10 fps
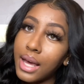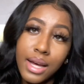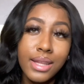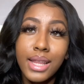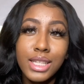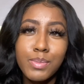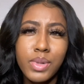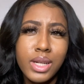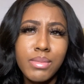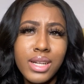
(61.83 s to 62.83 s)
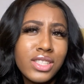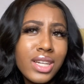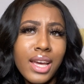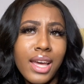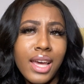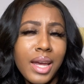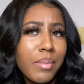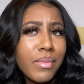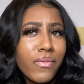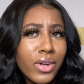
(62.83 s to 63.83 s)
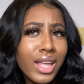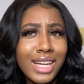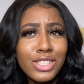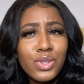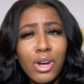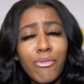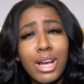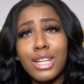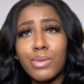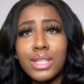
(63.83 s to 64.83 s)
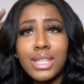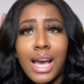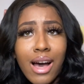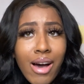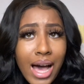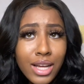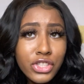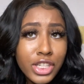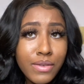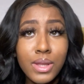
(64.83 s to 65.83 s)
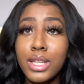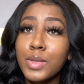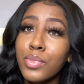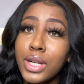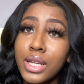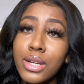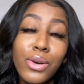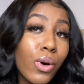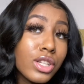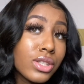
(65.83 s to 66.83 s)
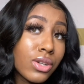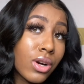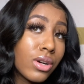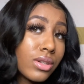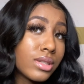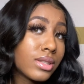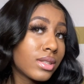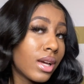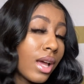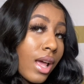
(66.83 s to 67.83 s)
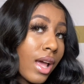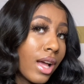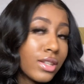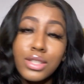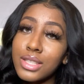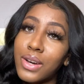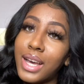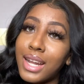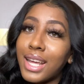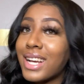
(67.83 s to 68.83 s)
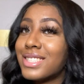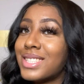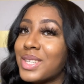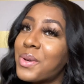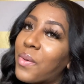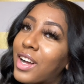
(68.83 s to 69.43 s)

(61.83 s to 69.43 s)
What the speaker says: yeah, that's pretty much it for the intro. If you guys want to see how I achieve these pretty gorgeous curls, just go ahead and continue